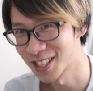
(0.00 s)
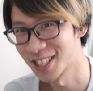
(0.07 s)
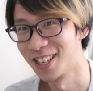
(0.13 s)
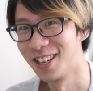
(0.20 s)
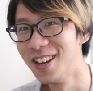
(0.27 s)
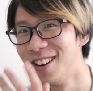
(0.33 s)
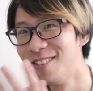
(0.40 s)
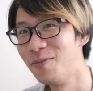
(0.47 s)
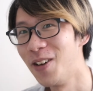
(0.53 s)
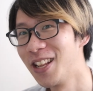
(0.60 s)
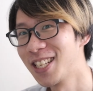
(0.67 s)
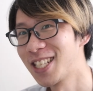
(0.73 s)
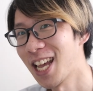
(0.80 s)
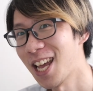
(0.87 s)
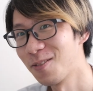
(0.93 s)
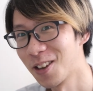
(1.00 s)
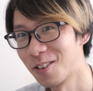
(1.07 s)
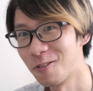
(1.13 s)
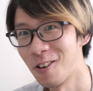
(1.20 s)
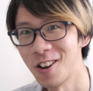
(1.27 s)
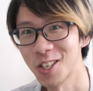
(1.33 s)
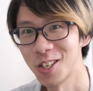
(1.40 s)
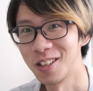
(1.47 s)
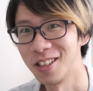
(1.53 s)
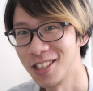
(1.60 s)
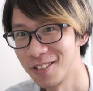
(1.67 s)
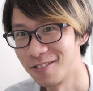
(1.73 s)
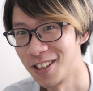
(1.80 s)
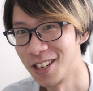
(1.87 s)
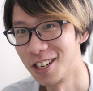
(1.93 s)
So by the time they're watching
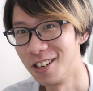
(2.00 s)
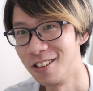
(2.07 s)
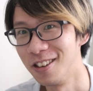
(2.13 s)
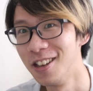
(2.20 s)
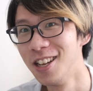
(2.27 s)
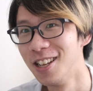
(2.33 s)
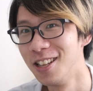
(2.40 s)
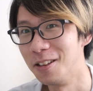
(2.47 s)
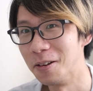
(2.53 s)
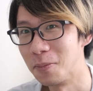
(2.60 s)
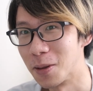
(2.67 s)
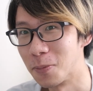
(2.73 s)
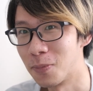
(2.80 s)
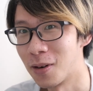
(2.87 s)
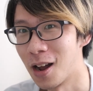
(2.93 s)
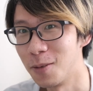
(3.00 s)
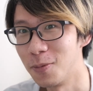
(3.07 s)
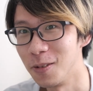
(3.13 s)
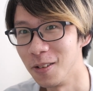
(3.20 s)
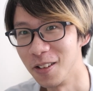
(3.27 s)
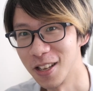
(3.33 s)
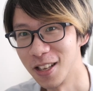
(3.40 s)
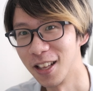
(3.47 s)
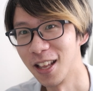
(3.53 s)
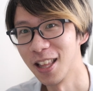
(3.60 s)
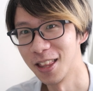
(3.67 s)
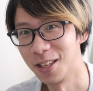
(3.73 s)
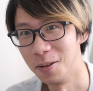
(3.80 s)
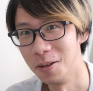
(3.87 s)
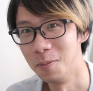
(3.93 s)
this video, they'll be probably looking
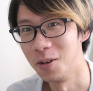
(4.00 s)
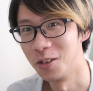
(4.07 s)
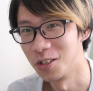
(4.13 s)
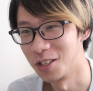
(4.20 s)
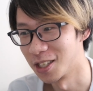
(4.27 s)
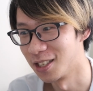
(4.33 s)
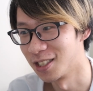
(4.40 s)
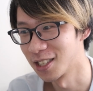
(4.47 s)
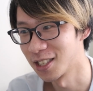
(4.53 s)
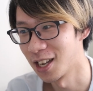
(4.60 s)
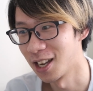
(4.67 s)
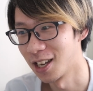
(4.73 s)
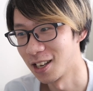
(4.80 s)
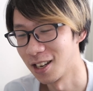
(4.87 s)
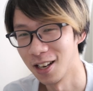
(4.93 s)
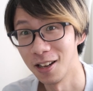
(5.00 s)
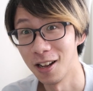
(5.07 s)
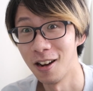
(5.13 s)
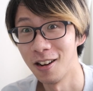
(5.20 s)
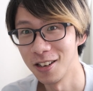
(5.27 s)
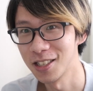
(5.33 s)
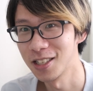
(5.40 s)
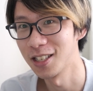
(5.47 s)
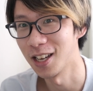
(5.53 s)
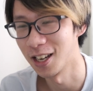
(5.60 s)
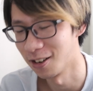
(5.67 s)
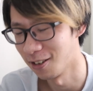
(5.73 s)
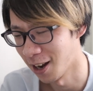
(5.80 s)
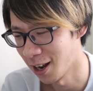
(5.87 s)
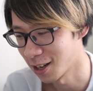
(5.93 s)
at the images inside. And honestly,
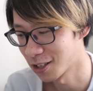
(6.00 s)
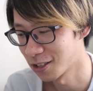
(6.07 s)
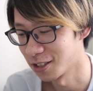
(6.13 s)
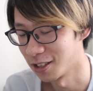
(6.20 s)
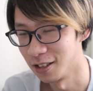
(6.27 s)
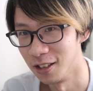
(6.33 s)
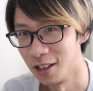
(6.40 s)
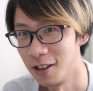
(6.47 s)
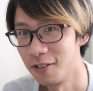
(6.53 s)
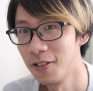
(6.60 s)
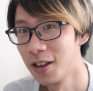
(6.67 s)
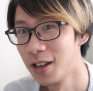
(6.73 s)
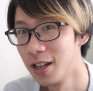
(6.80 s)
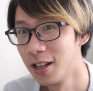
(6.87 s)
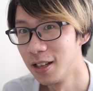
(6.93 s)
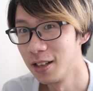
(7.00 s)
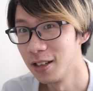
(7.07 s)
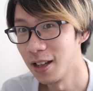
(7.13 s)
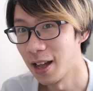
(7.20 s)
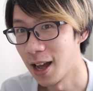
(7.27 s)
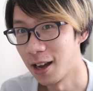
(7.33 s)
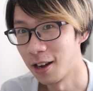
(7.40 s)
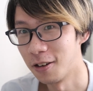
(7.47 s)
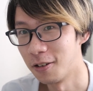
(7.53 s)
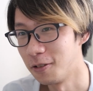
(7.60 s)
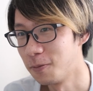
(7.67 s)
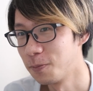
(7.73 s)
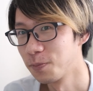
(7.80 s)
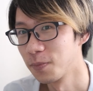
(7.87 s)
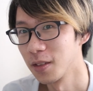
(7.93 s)
I actually love
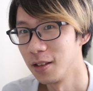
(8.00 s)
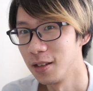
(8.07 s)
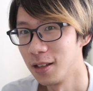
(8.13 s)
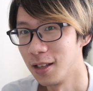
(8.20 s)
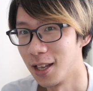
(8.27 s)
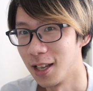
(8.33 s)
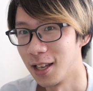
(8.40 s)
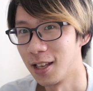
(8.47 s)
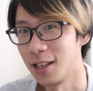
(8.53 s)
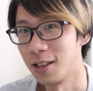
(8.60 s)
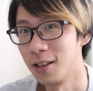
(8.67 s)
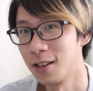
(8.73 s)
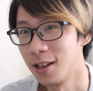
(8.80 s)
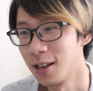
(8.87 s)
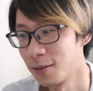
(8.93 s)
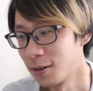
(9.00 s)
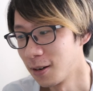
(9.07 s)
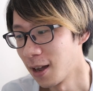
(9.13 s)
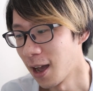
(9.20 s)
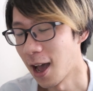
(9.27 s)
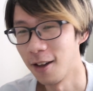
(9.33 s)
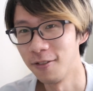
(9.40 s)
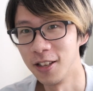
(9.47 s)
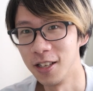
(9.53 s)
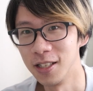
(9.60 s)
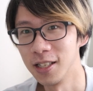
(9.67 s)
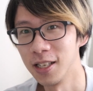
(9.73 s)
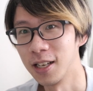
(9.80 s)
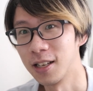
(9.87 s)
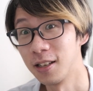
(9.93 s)
how they have
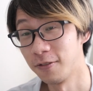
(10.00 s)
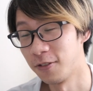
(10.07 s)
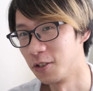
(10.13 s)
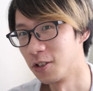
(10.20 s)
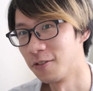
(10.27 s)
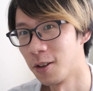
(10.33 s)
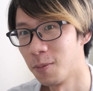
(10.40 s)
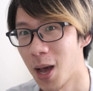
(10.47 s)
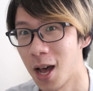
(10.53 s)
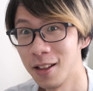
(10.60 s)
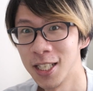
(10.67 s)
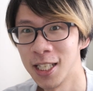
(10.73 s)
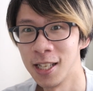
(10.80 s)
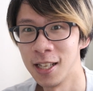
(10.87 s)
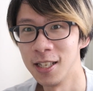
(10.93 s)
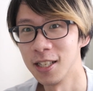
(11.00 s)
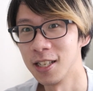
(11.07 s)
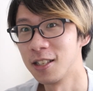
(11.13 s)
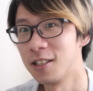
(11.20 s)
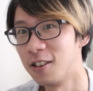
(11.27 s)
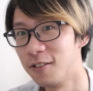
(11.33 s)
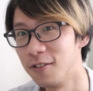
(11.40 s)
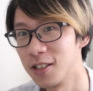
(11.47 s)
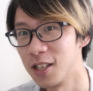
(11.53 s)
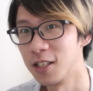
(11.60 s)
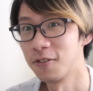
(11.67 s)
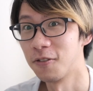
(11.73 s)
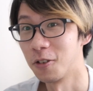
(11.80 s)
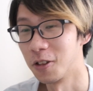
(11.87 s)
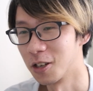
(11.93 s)
these, like Fujifilm has these like
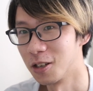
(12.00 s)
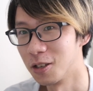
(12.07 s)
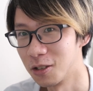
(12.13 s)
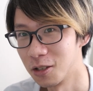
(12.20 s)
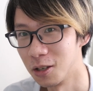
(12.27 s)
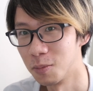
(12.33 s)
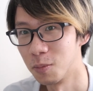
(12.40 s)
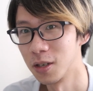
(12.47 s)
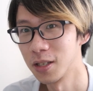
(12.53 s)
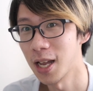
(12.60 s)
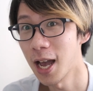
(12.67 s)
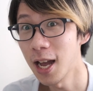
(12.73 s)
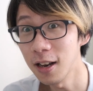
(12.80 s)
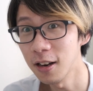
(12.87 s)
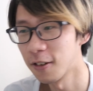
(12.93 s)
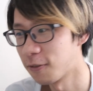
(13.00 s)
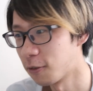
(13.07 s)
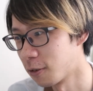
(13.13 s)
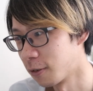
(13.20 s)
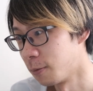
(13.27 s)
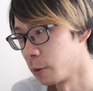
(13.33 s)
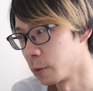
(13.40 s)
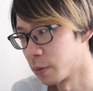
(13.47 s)
services for the consumers at an affordable